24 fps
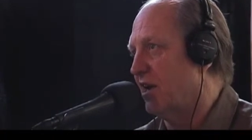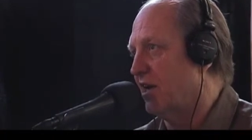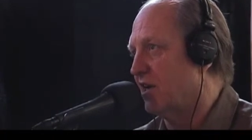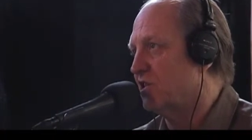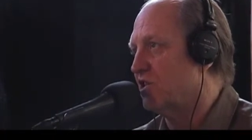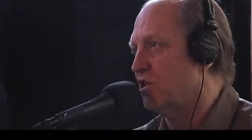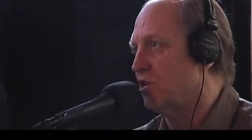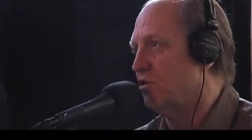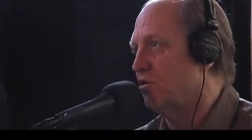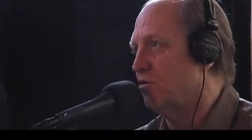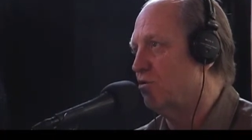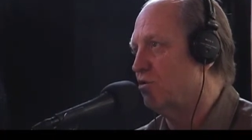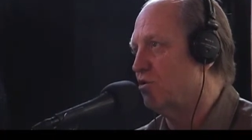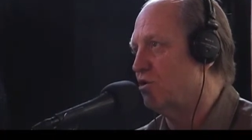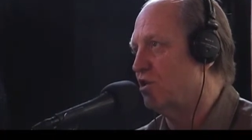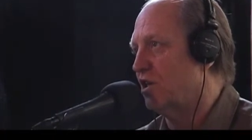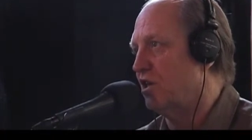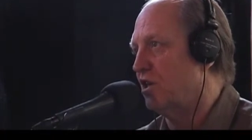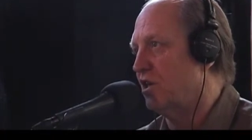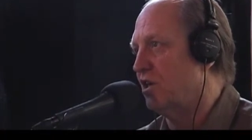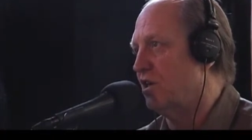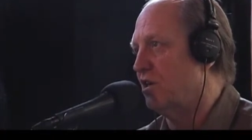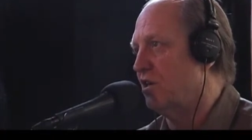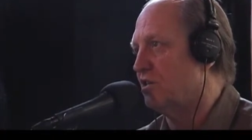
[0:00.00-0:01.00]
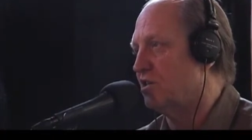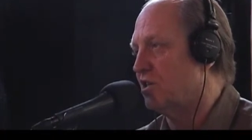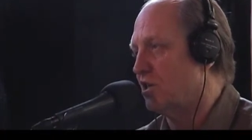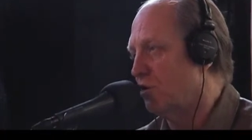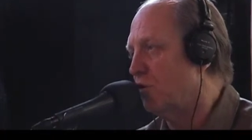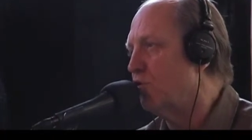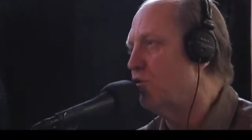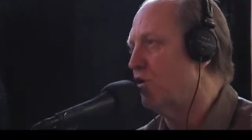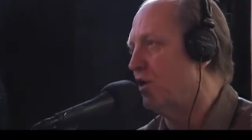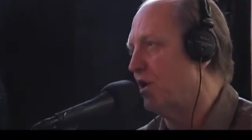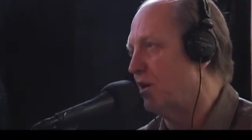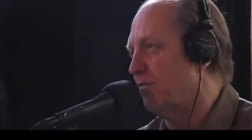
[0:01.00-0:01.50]
and
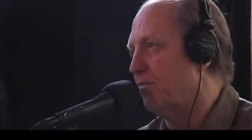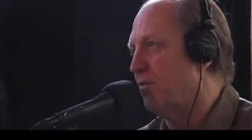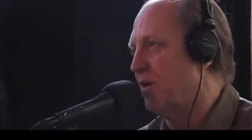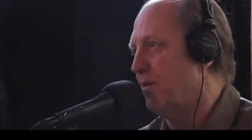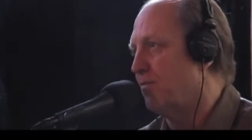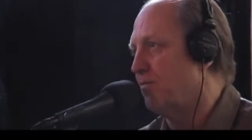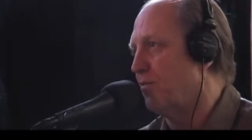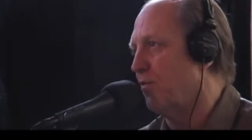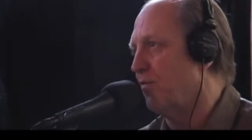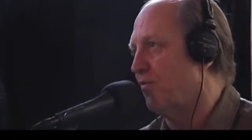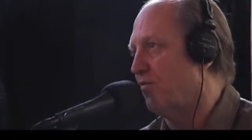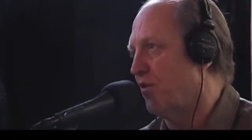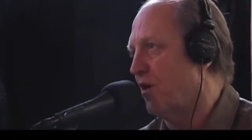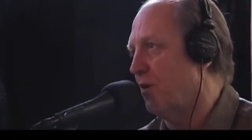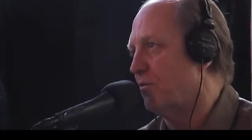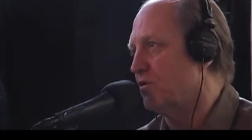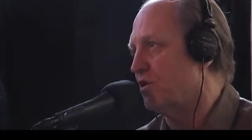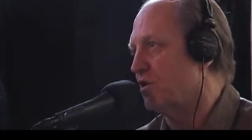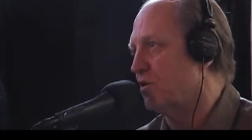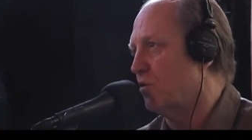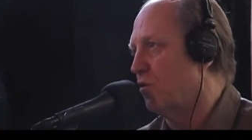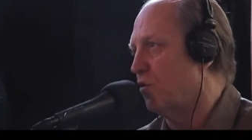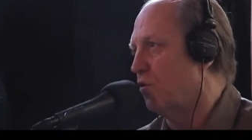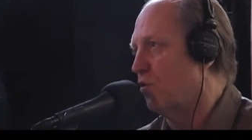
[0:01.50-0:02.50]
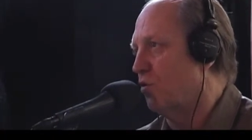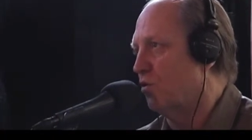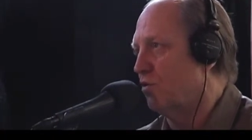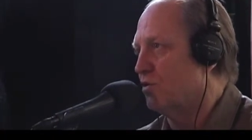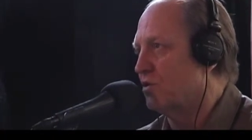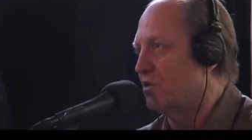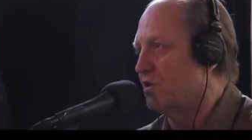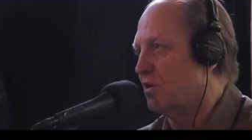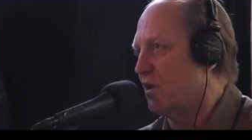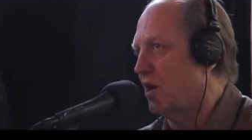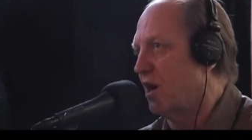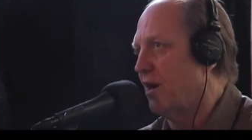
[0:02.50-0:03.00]
excluding people from
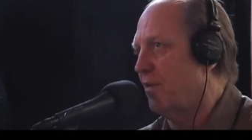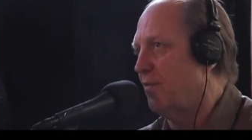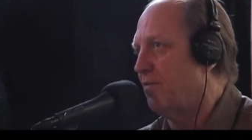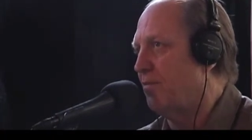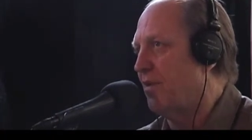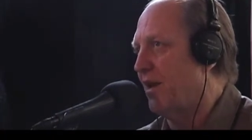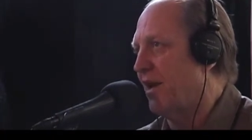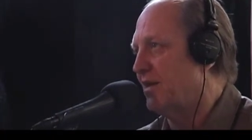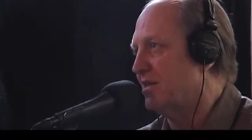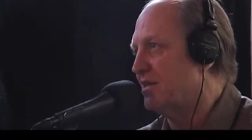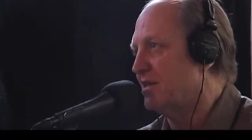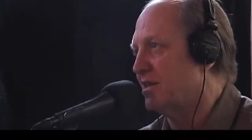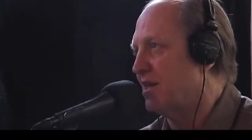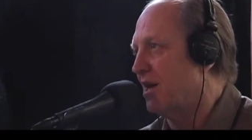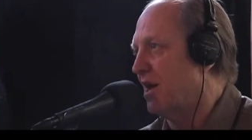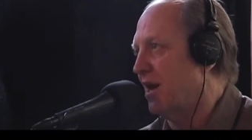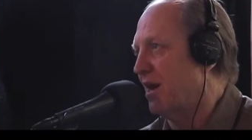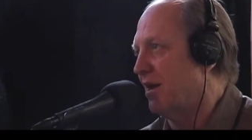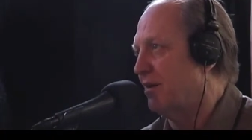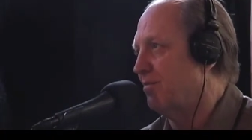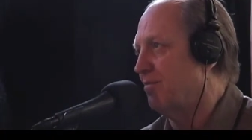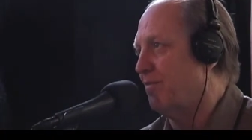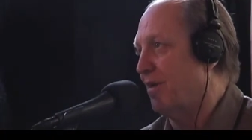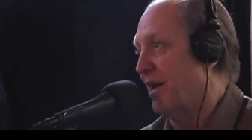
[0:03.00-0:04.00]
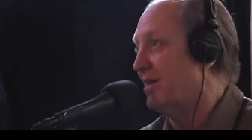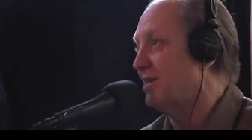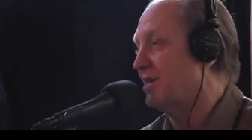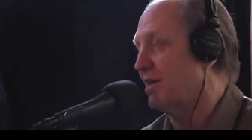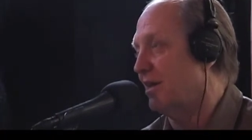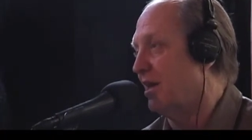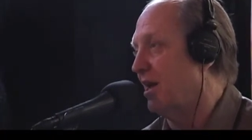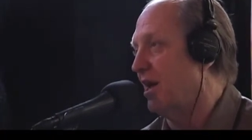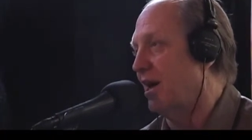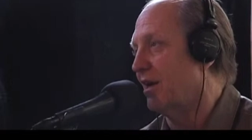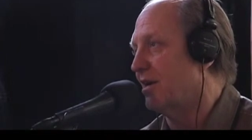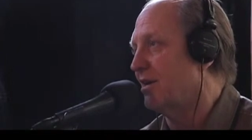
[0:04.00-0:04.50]
schools based on
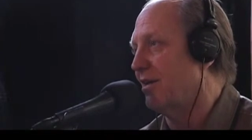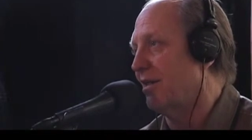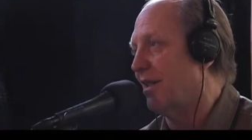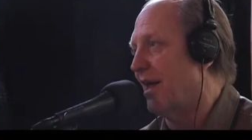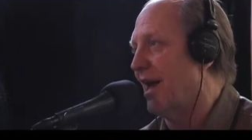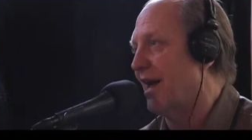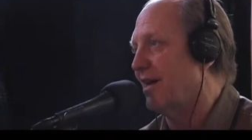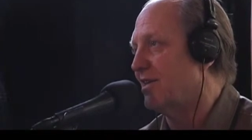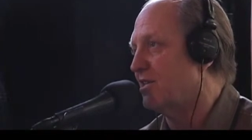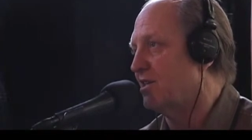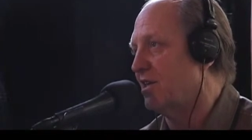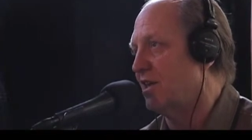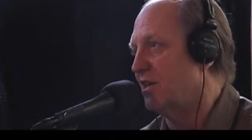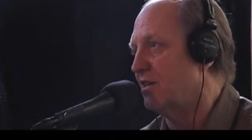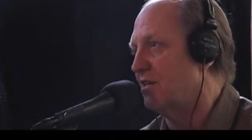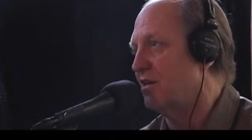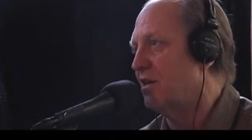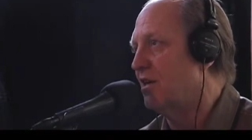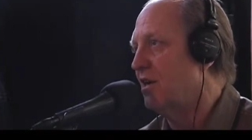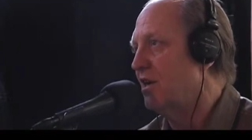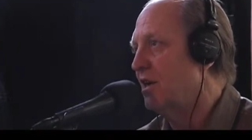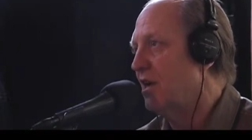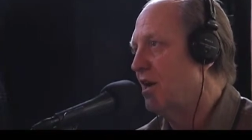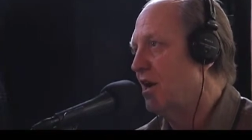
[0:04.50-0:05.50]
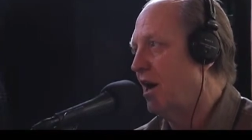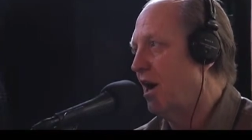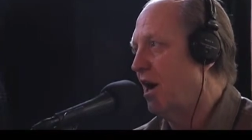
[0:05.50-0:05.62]
class and